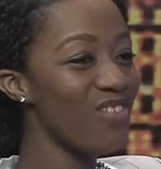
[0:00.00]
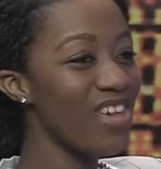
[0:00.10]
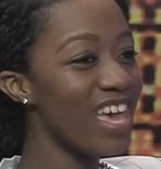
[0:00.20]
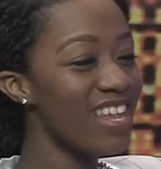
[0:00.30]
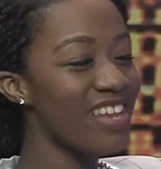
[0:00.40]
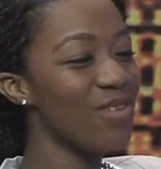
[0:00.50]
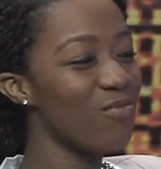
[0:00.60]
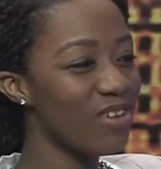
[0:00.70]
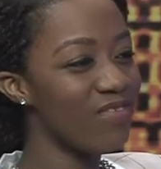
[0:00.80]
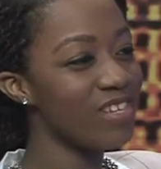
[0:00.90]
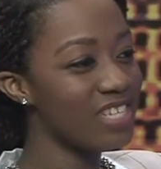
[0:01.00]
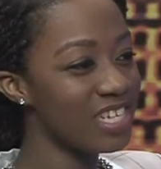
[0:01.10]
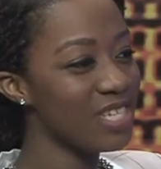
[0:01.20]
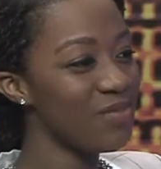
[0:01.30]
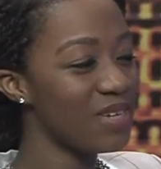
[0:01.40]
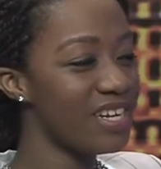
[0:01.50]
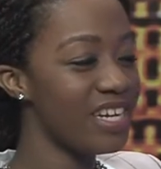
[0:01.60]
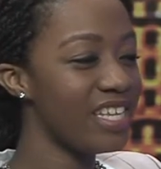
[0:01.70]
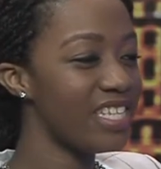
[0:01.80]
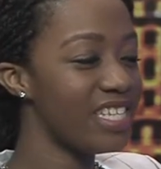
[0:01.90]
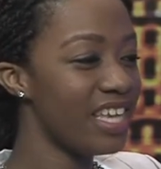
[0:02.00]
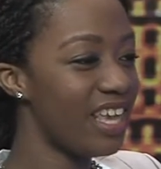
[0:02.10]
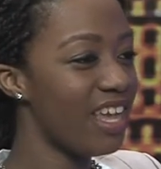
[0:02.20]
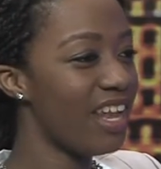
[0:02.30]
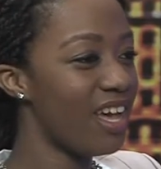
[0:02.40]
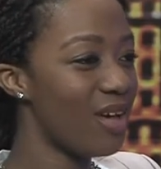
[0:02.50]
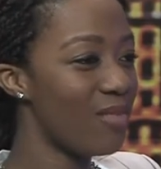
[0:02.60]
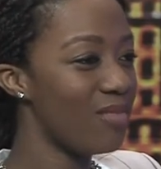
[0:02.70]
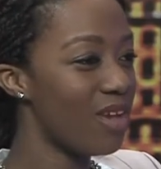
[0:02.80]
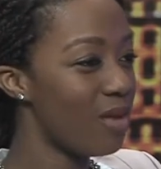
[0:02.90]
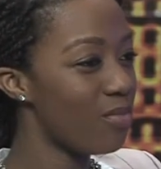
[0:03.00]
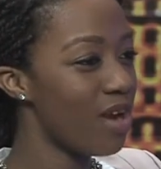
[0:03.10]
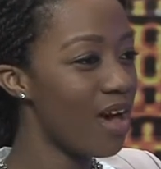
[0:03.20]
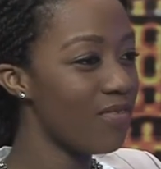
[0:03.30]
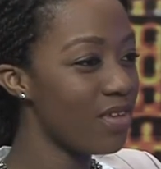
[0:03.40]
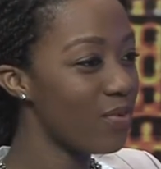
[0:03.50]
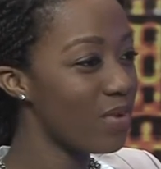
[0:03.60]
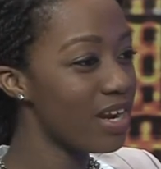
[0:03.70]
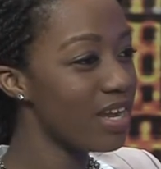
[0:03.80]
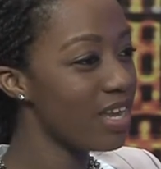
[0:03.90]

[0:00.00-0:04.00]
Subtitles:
you had any previous experience in nonprofit work?